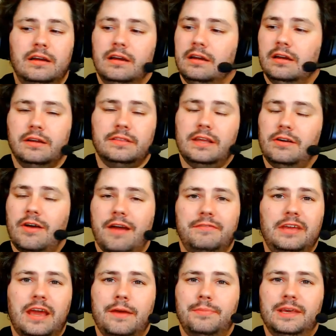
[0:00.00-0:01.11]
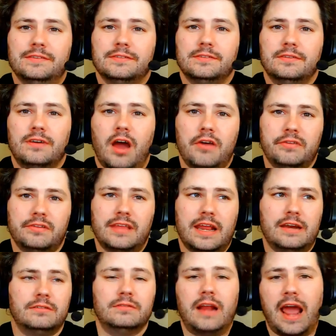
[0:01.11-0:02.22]
They don't have EAPs other than
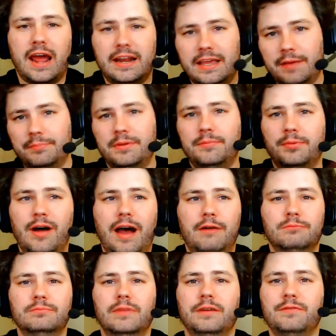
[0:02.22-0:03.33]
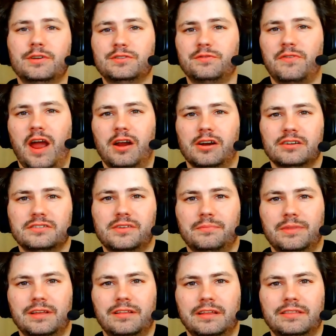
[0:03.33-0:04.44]
how to get people out if there's fire or something
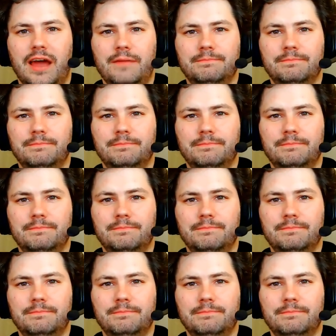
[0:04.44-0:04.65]
like that.